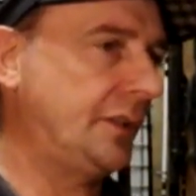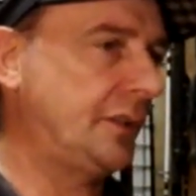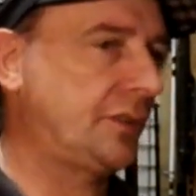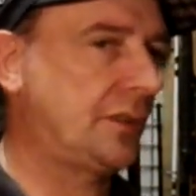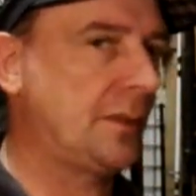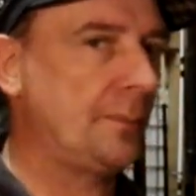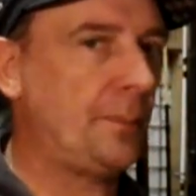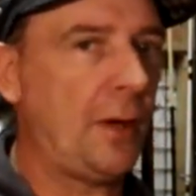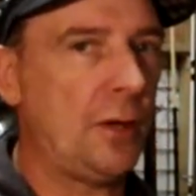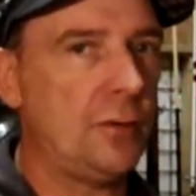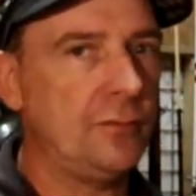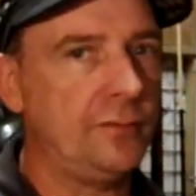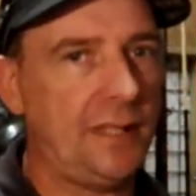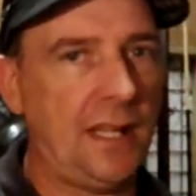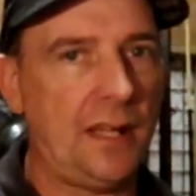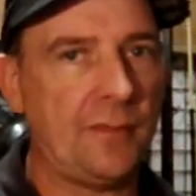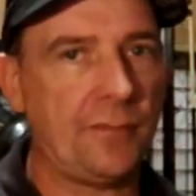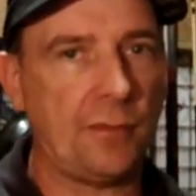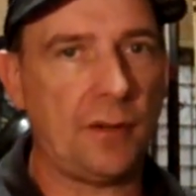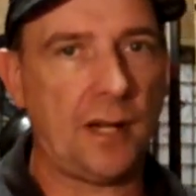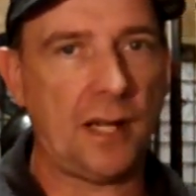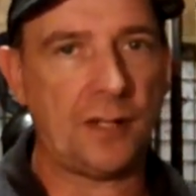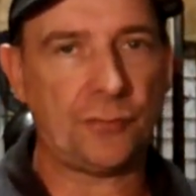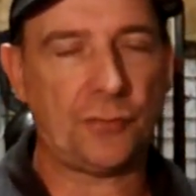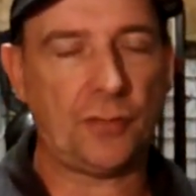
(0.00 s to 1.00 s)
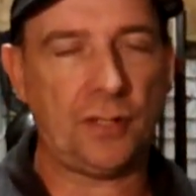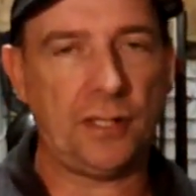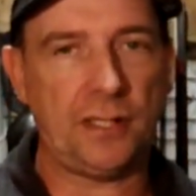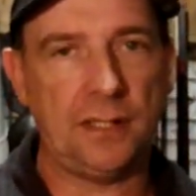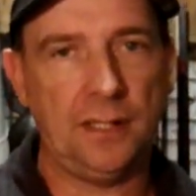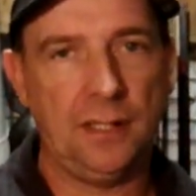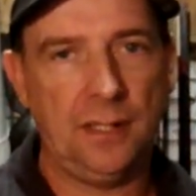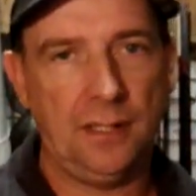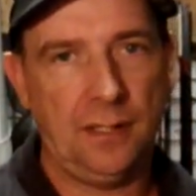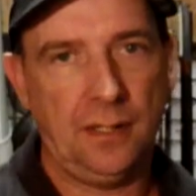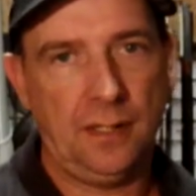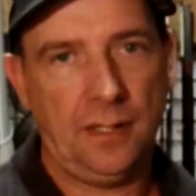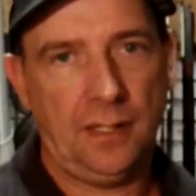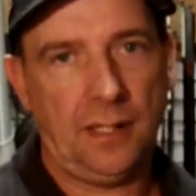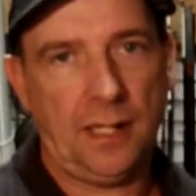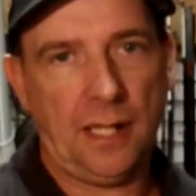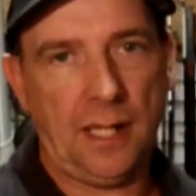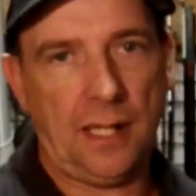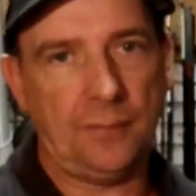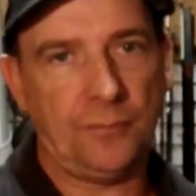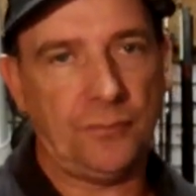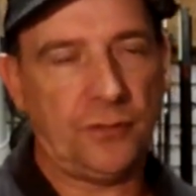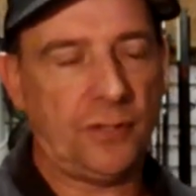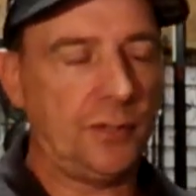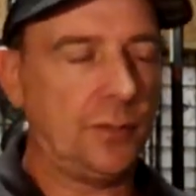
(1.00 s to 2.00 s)
because the boat never actually
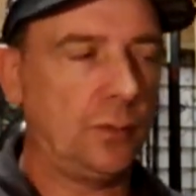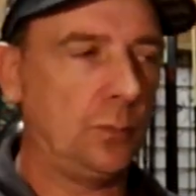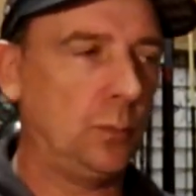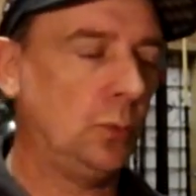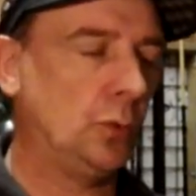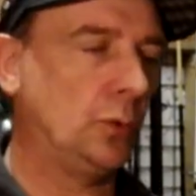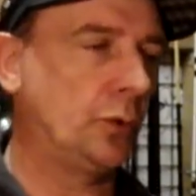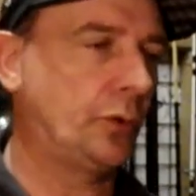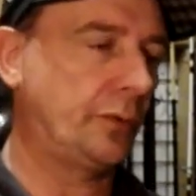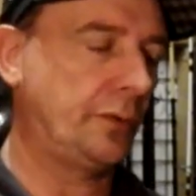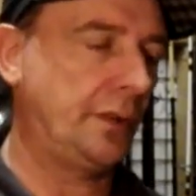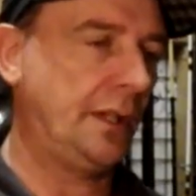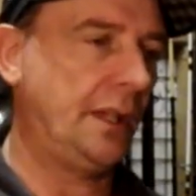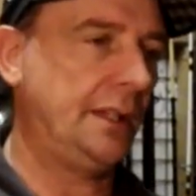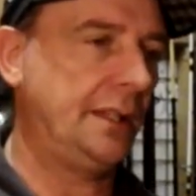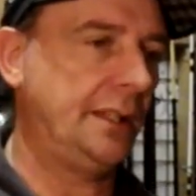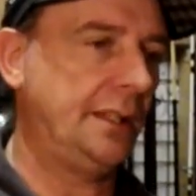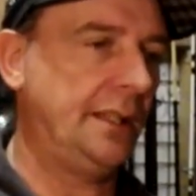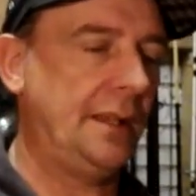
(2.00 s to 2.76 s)
emptied the water out.